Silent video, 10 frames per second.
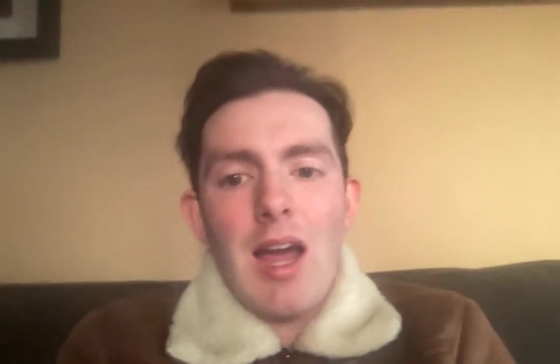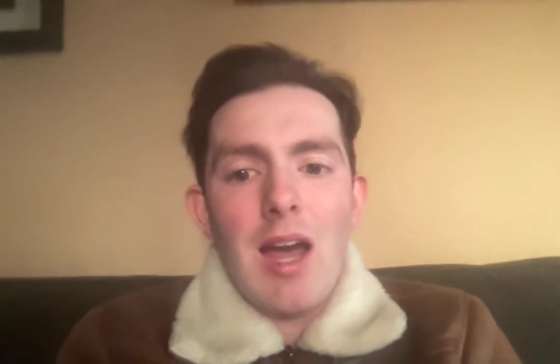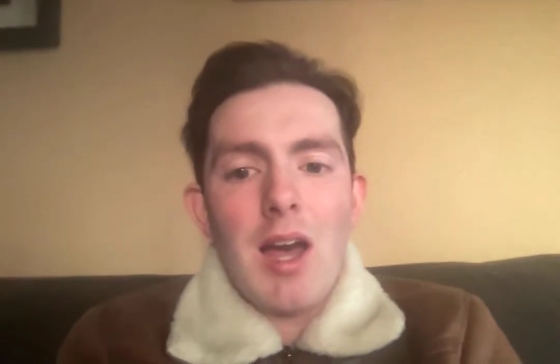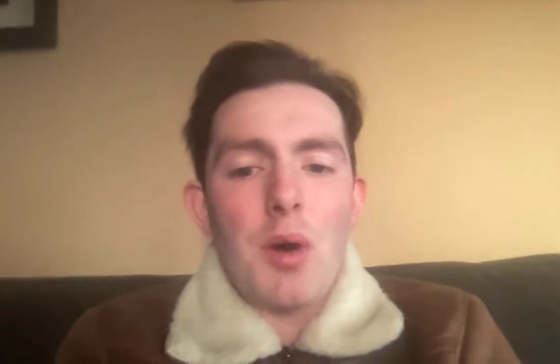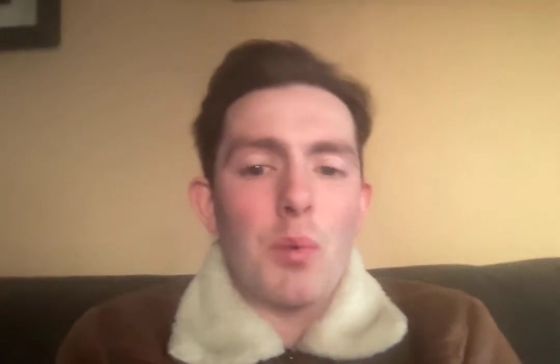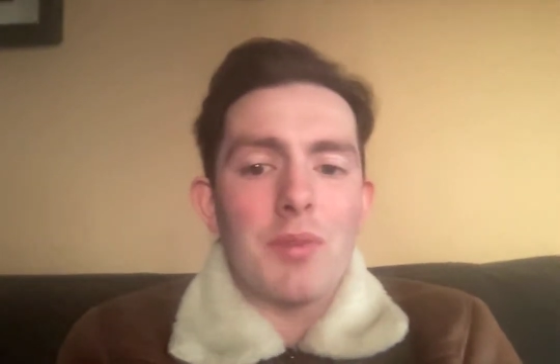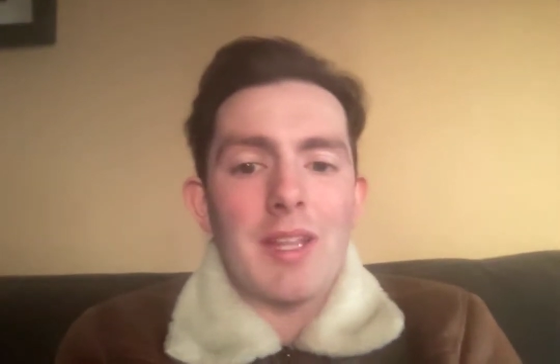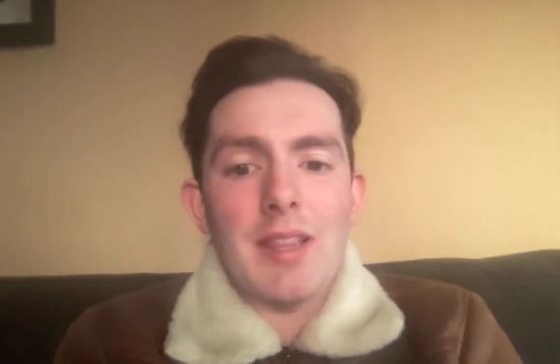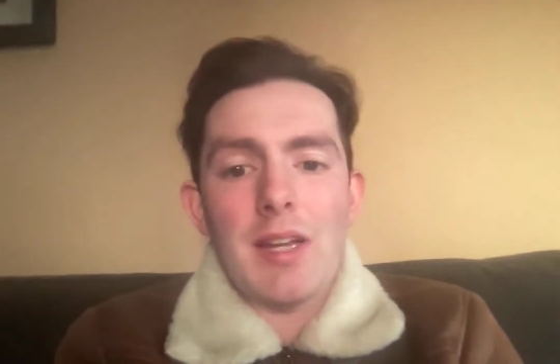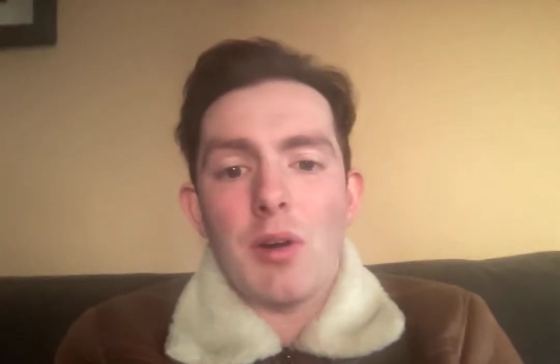One
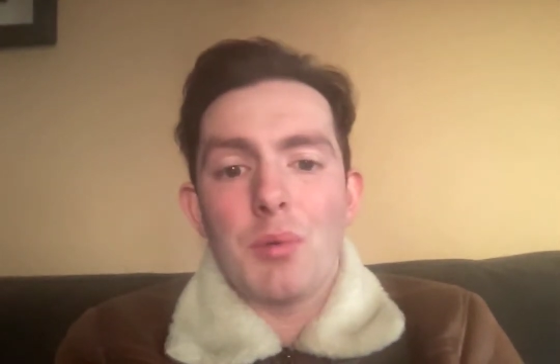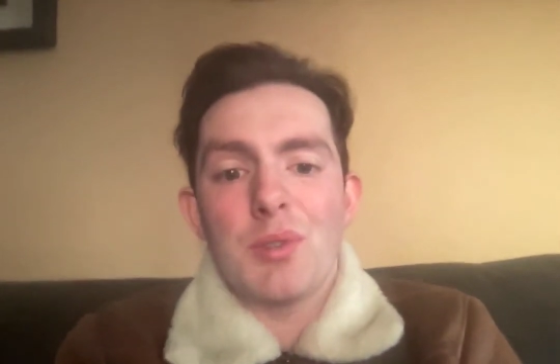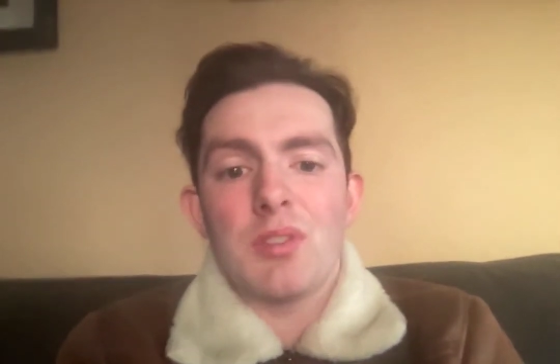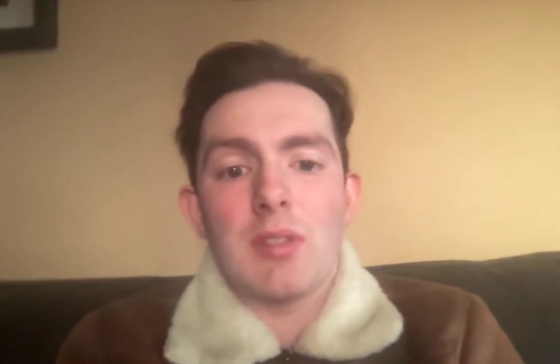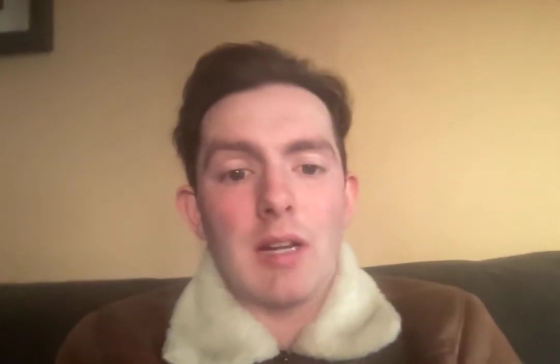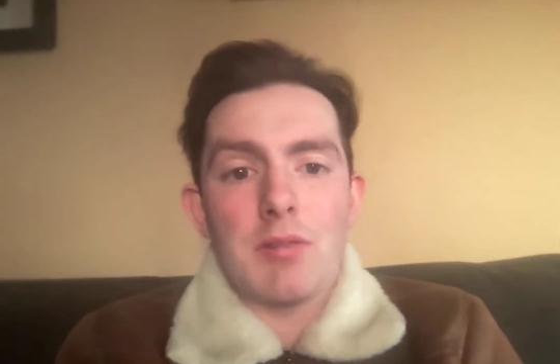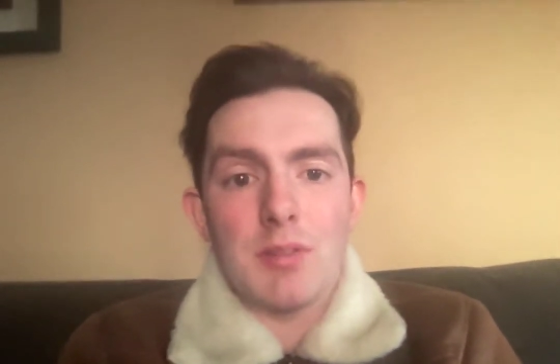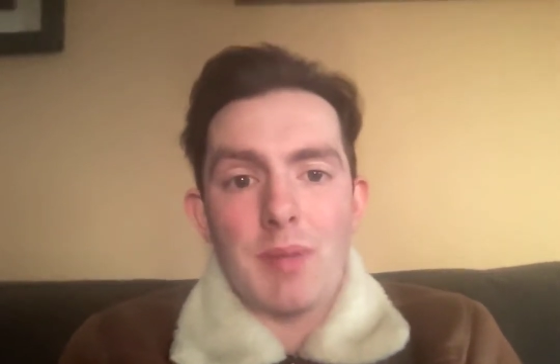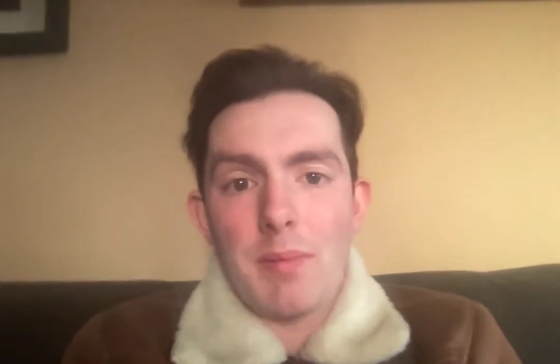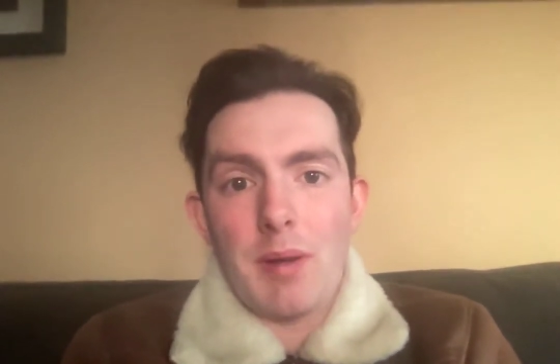thing that always stood out
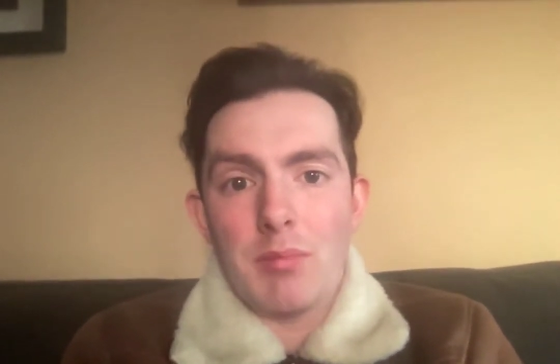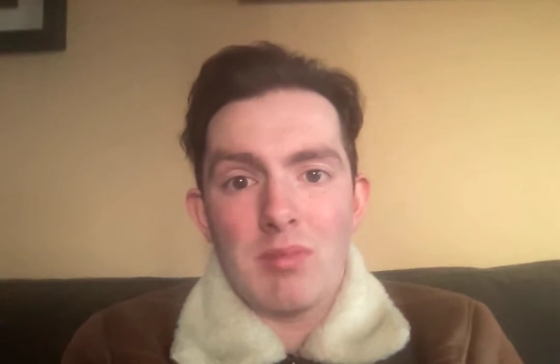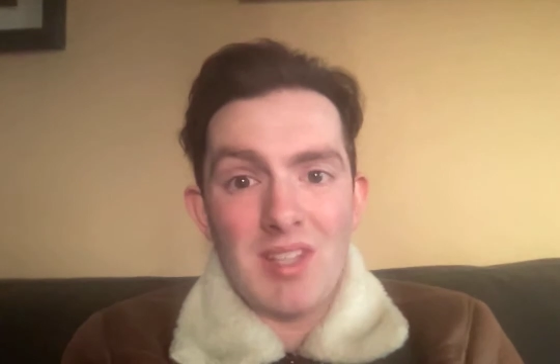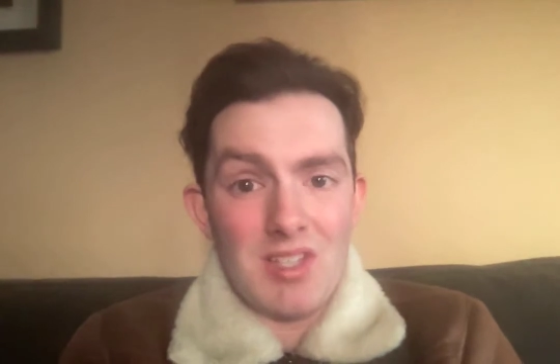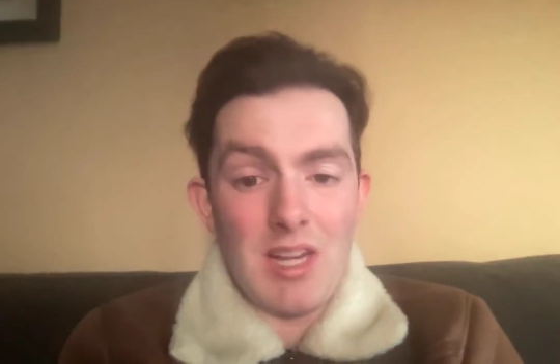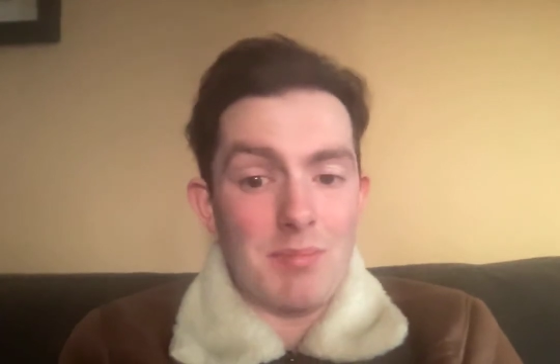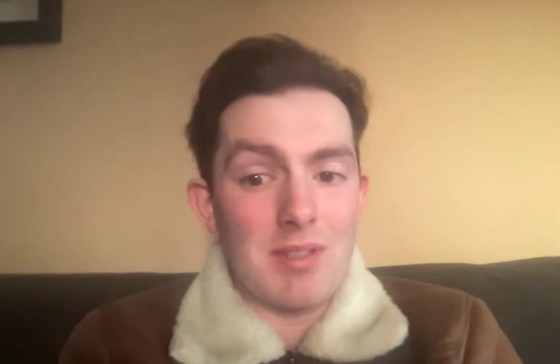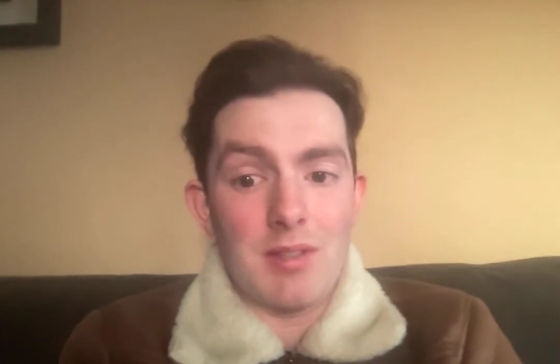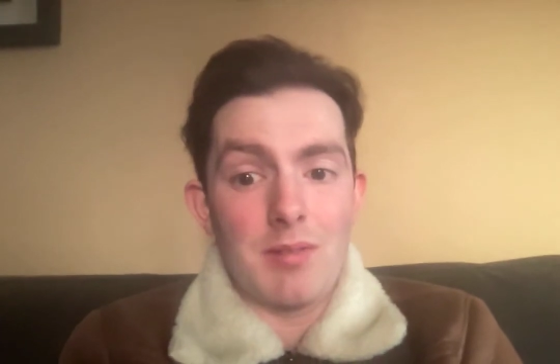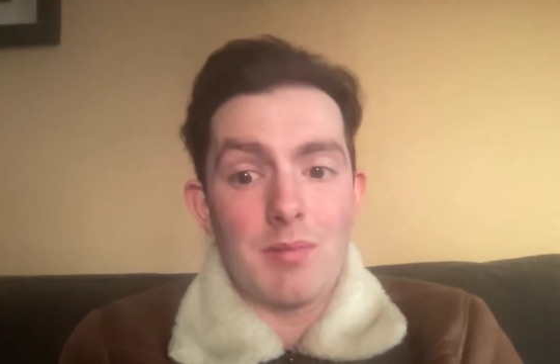to me about the
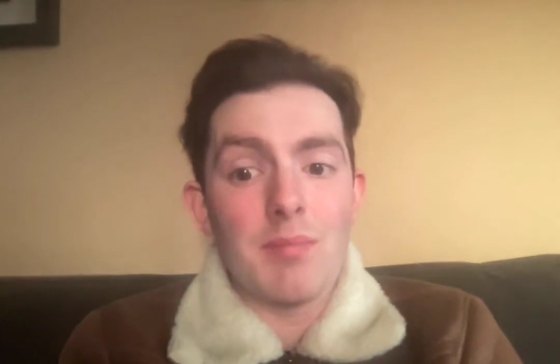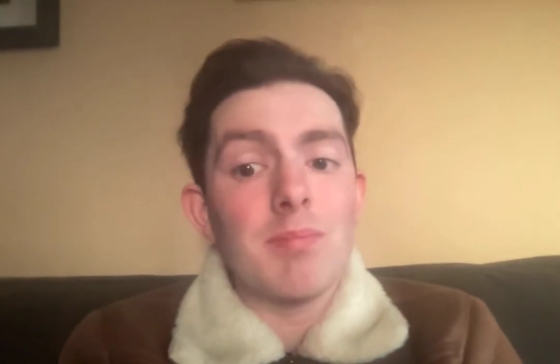Jameson